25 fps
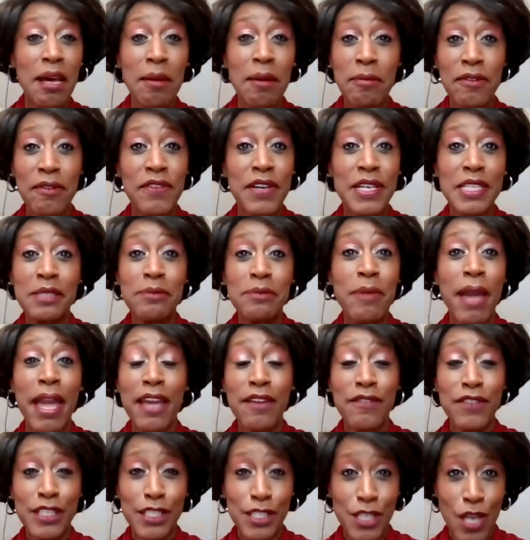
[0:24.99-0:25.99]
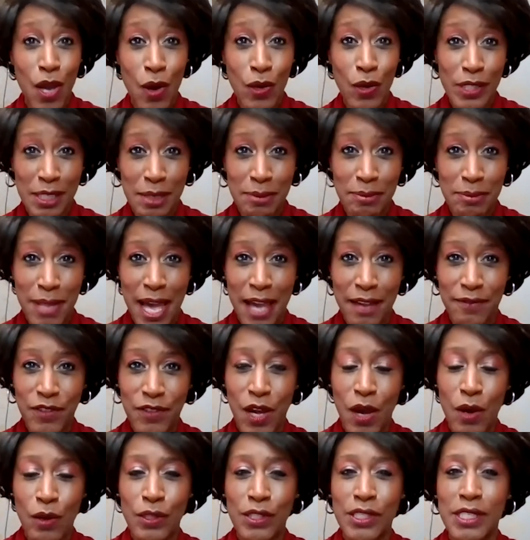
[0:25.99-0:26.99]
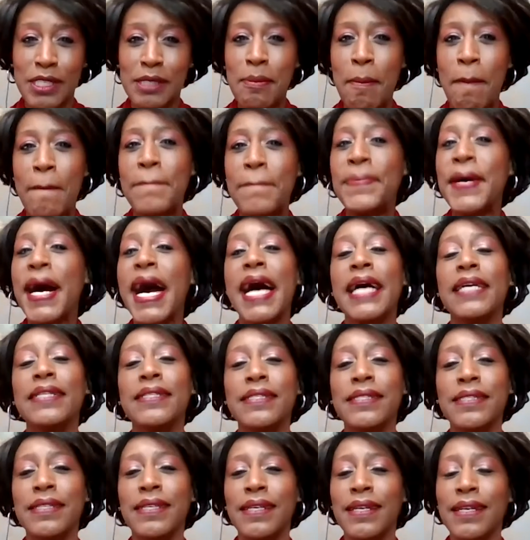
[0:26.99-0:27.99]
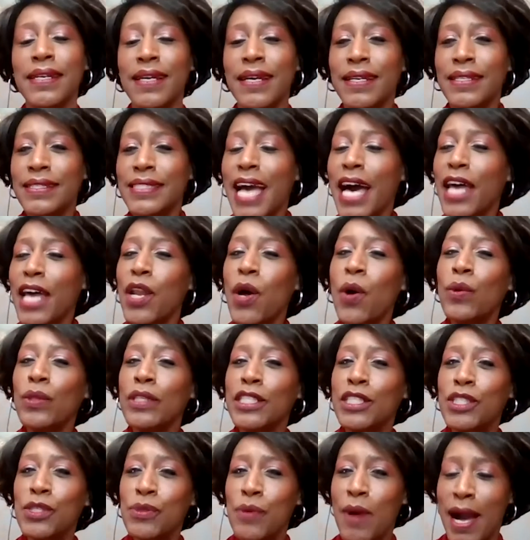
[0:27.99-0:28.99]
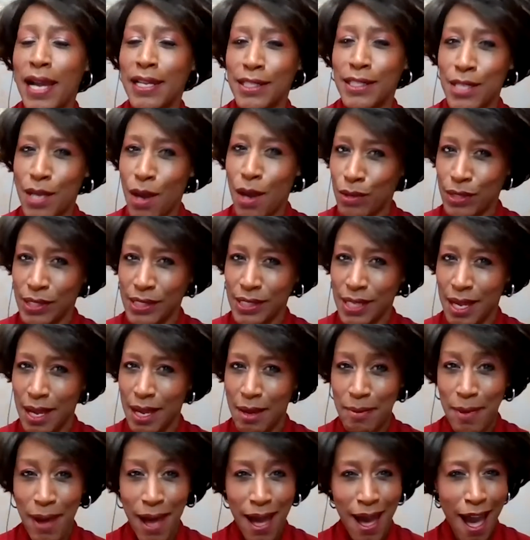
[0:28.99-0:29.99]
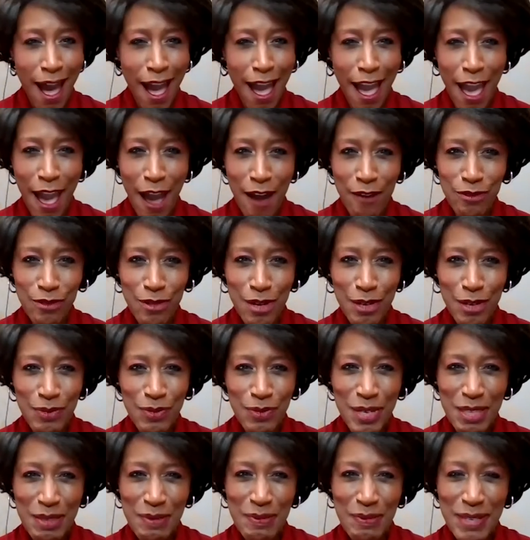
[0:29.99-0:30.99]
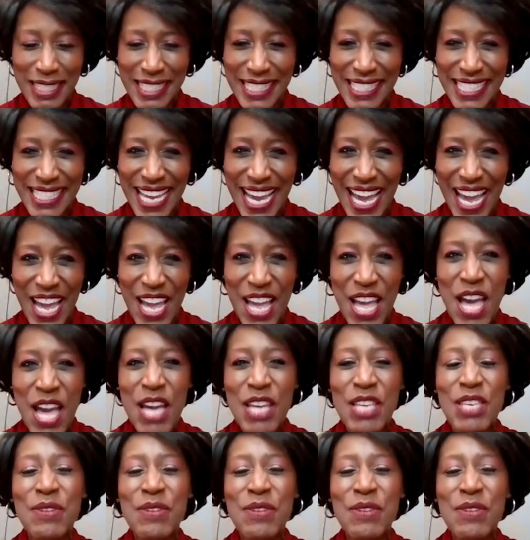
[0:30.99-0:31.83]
Some of us may even know some life coaches, but not only do I know some, I have one with me today.